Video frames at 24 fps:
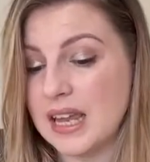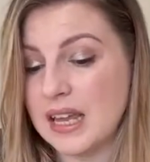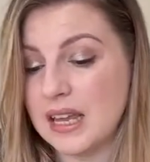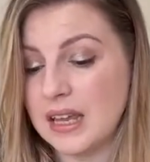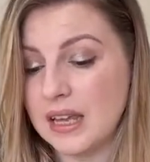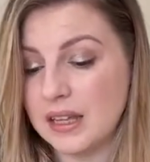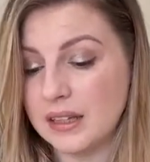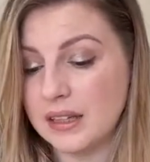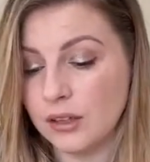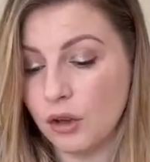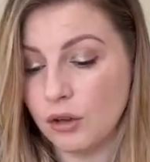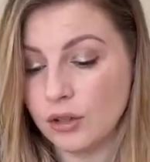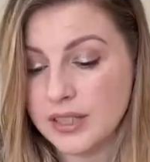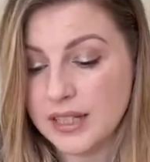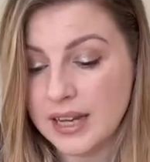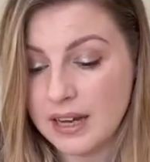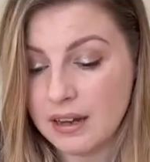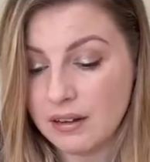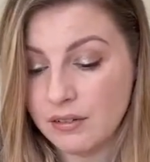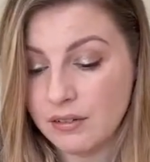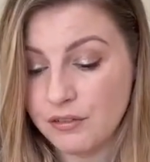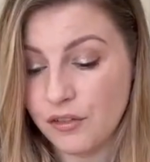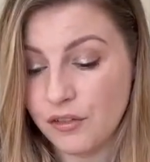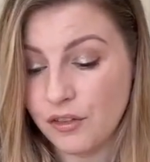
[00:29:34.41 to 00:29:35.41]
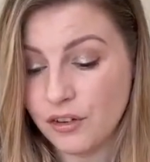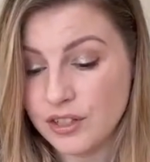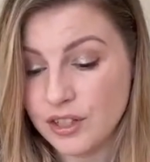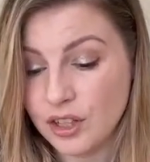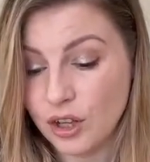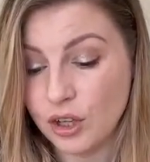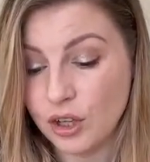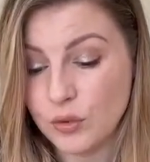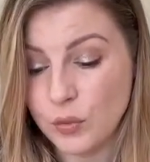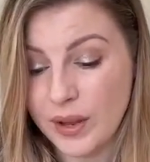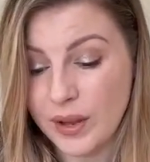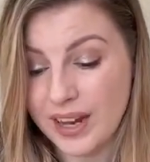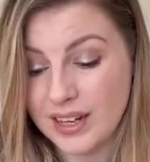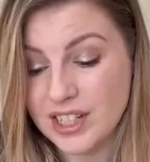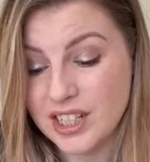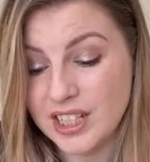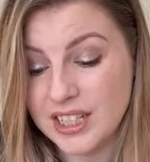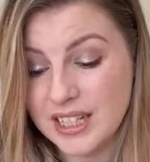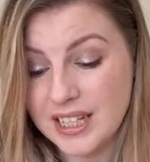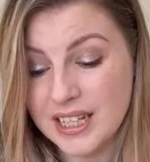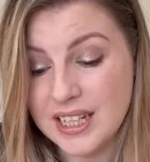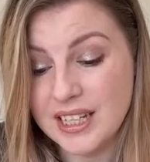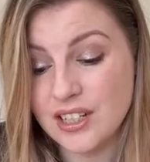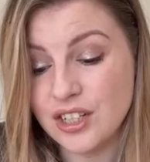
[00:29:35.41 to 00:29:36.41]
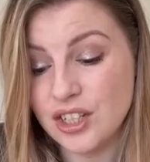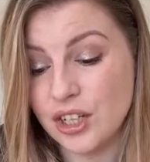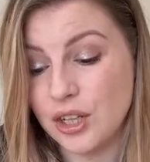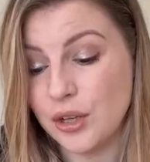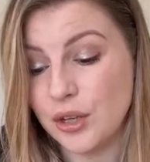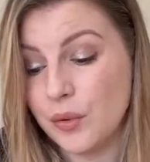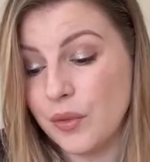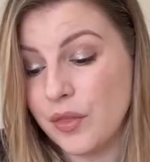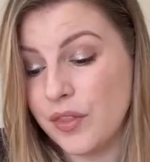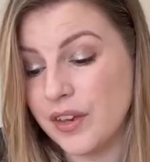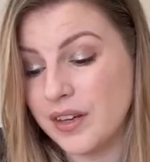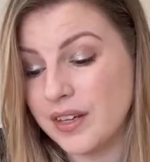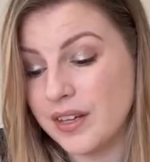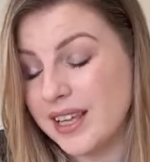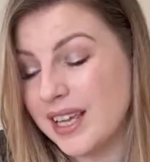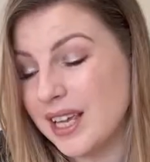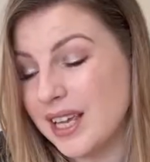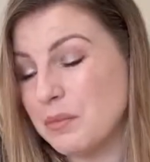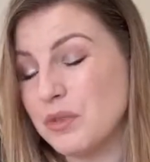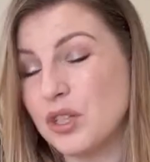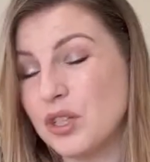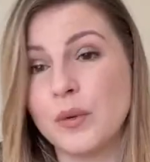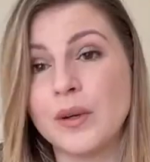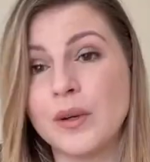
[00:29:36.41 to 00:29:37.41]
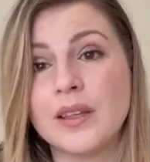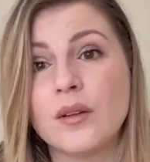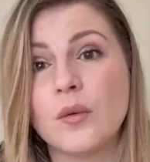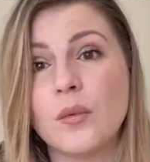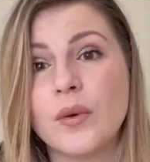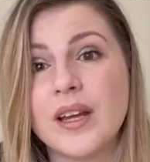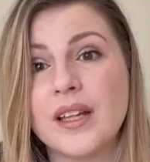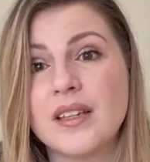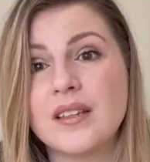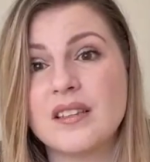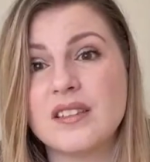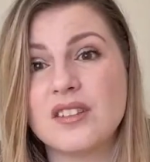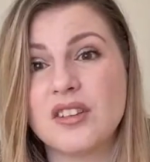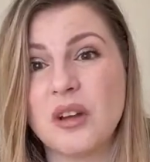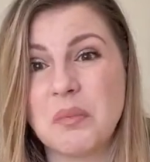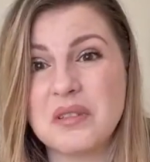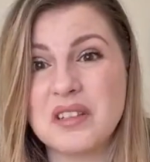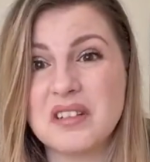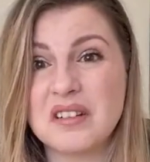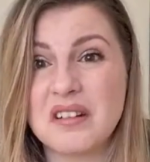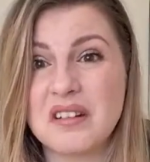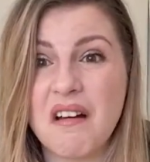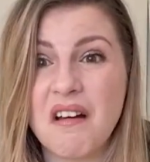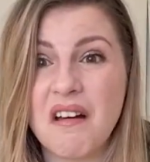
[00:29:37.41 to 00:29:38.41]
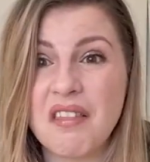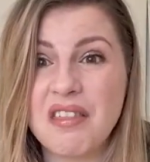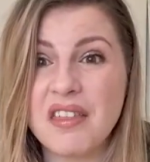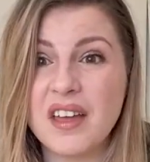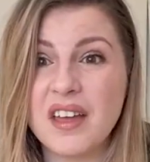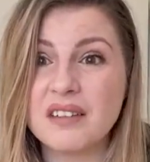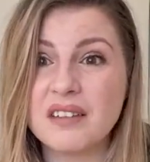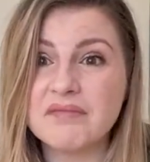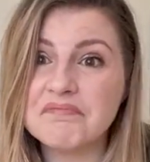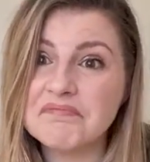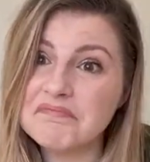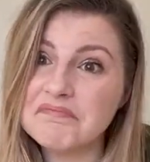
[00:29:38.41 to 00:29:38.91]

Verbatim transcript: in lockdown for as long as we actually need to than keep doing the weird stop-start thing.